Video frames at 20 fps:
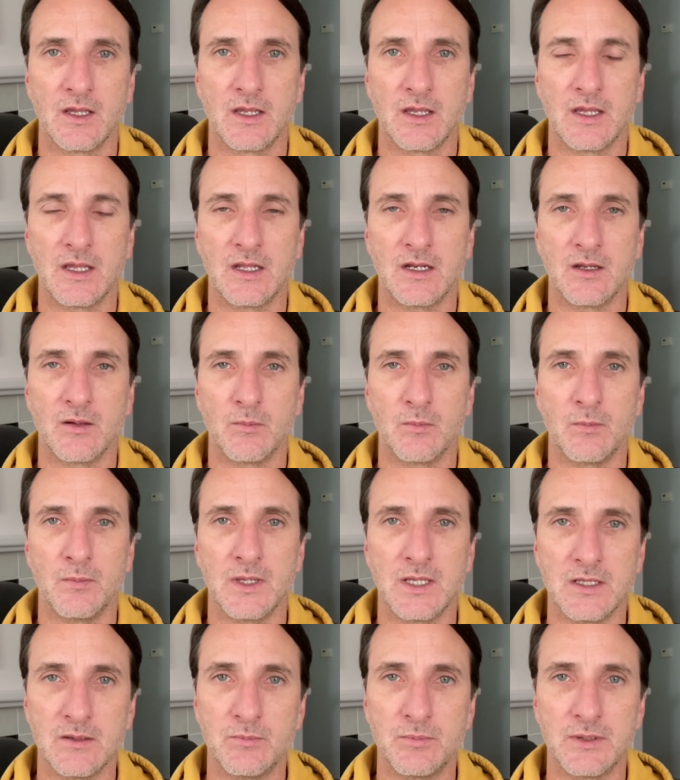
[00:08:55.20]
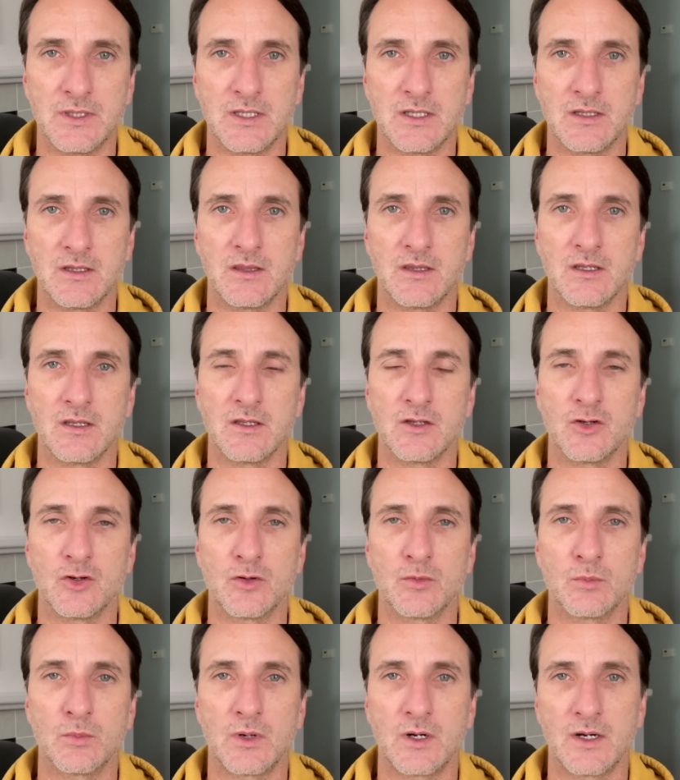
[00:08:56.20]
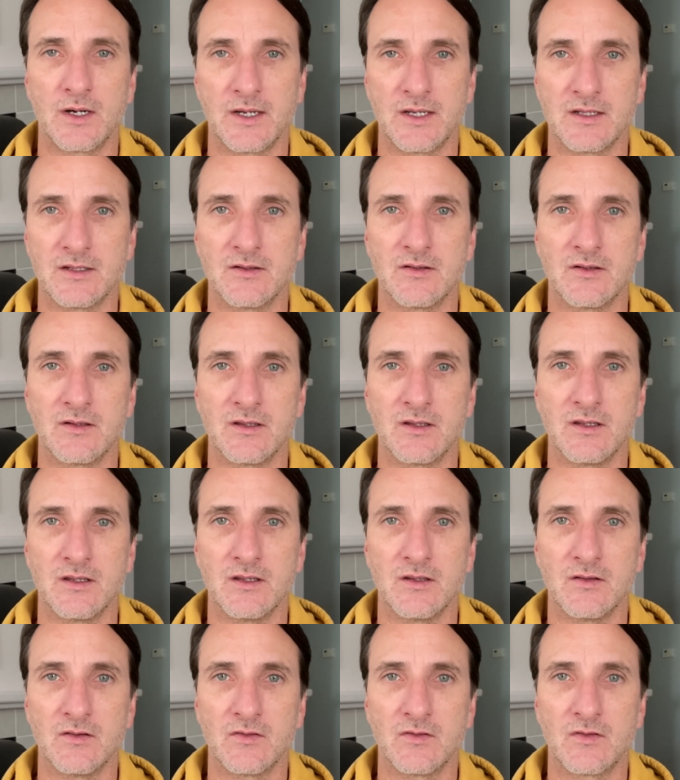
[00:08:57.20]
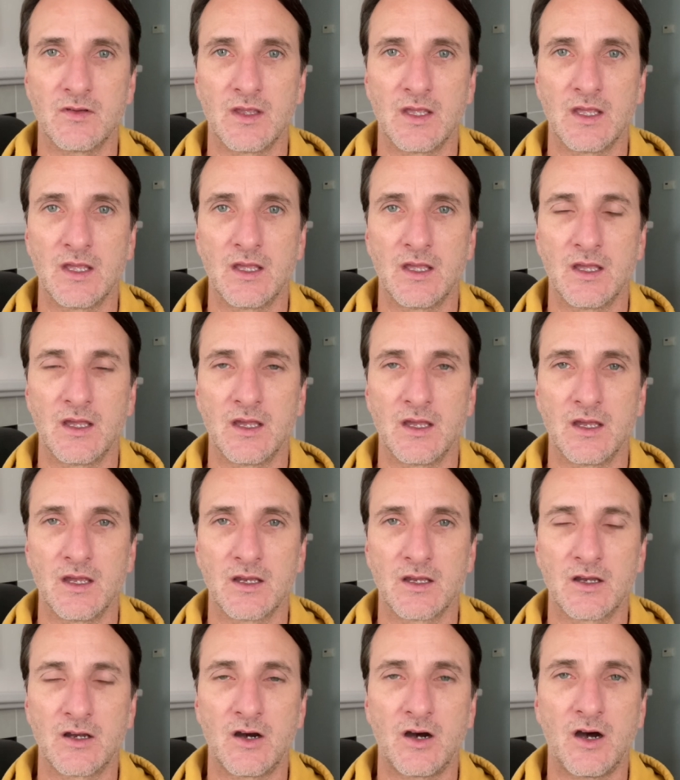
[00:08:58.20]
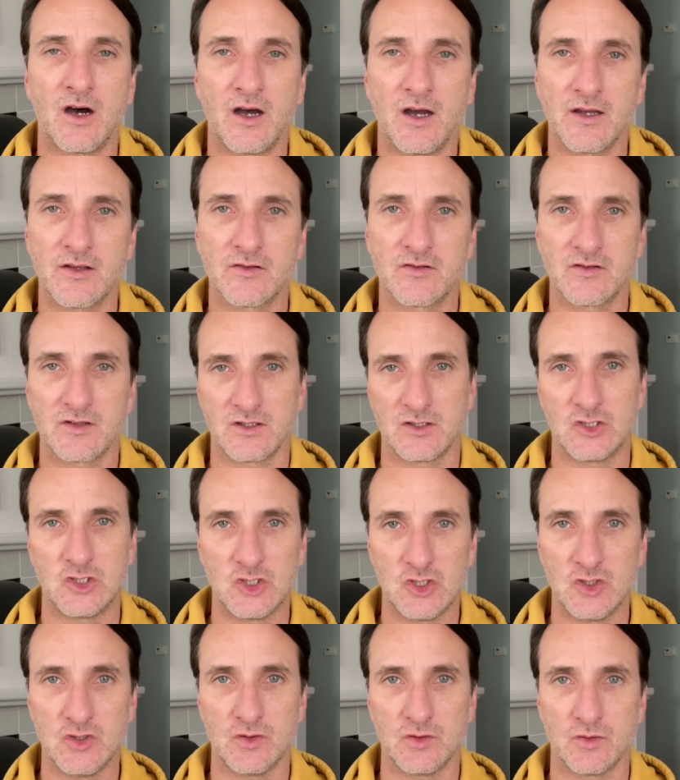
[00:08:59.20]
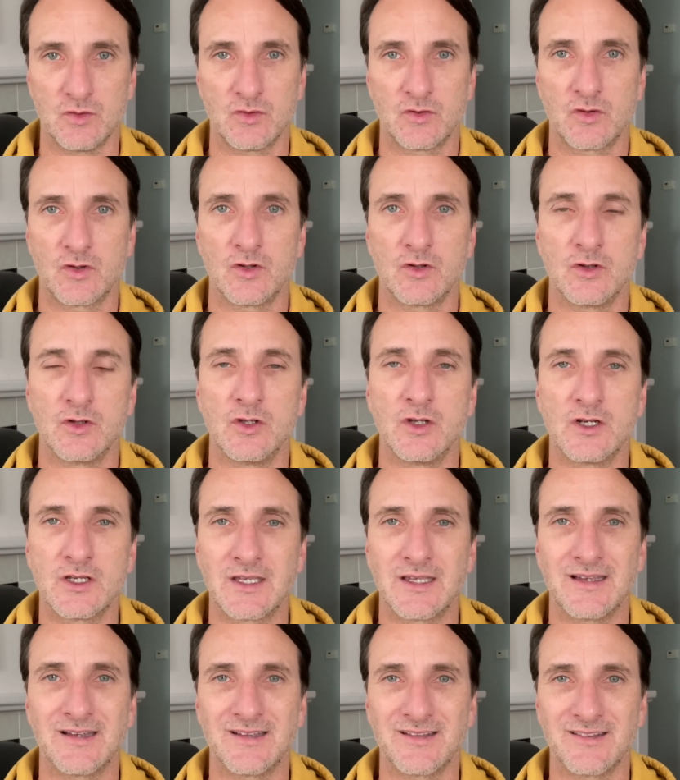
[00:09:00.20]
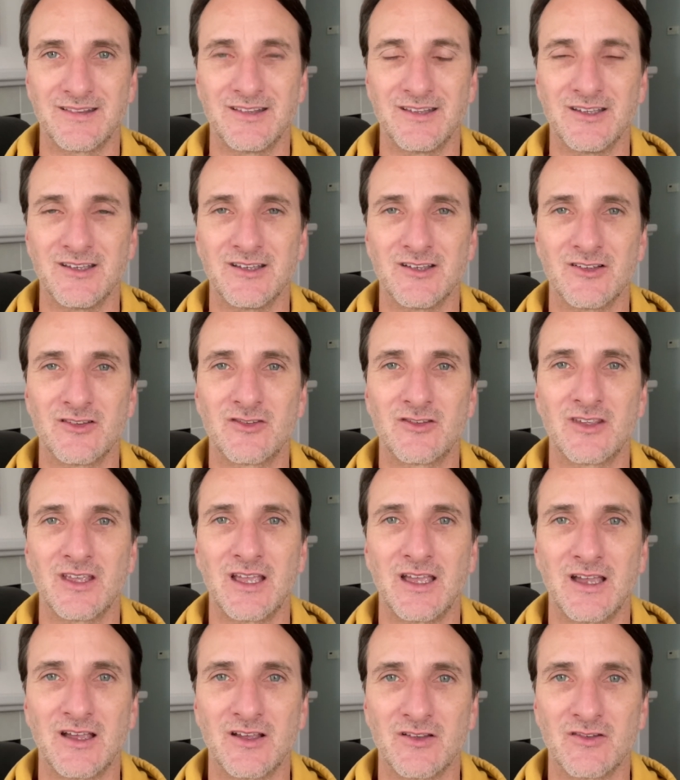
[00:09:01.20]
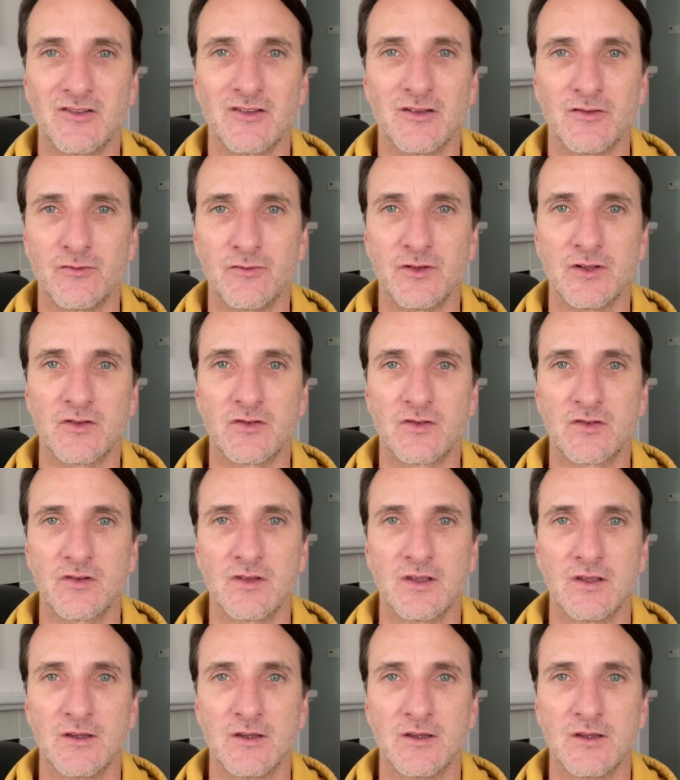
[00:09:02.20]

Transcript: And it may be that your mind is causing you to look at this as if it's